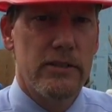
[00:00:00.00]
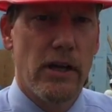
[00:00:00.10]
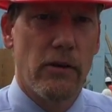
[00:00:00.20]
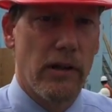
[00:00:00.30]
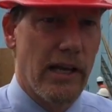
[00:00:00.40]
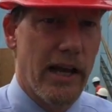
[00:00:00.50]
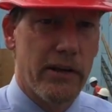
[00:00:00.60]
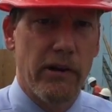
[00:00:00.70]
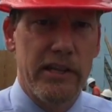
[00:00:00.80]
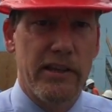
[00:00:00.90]
So a lot
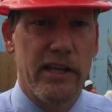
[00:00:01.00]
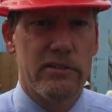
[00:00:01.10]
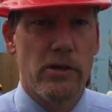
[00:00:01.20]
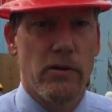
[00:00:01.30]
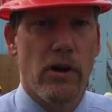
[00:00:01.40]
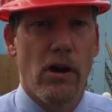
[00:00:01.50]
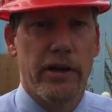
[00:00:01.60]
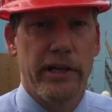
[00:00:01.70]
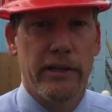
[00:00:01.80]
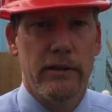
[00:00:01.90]
of great things going on here.